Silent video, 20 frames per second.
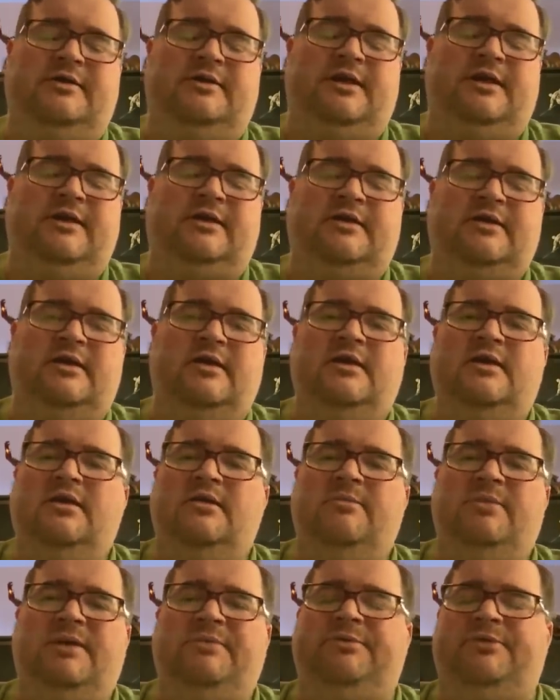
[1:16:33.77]
Like
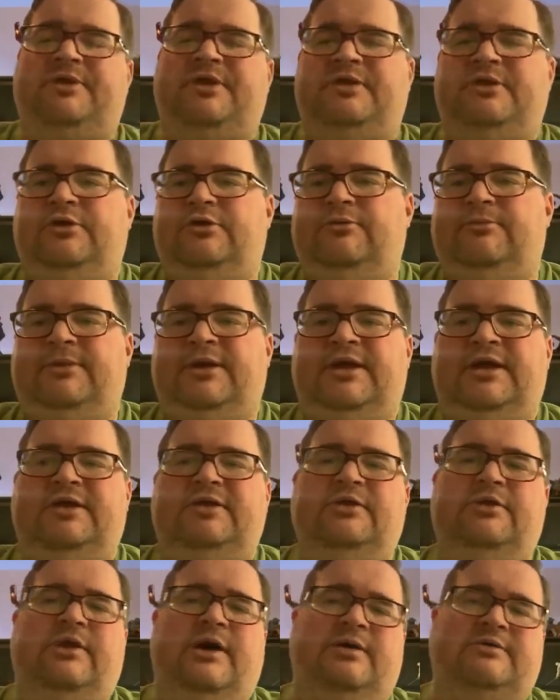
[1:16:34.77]
people that knew me,
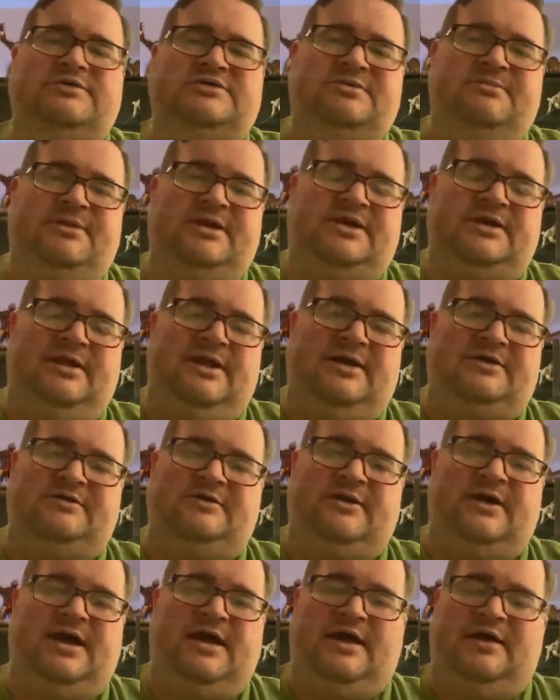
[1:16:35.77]
knew I was a big
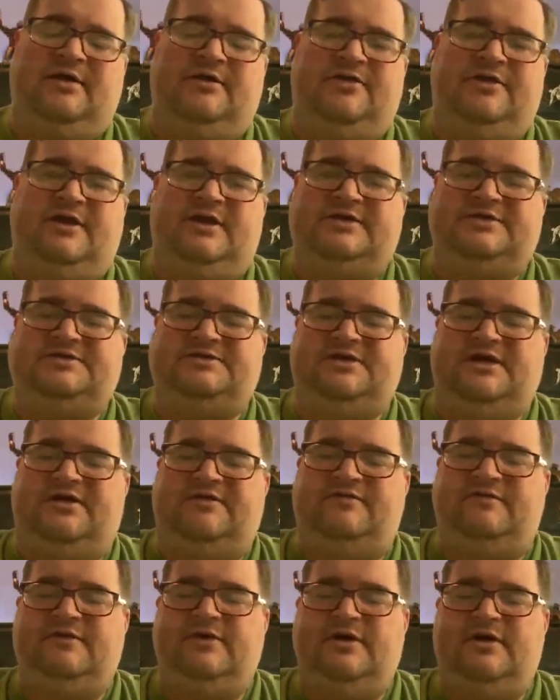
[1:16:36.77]
collector. I had authentic stuff.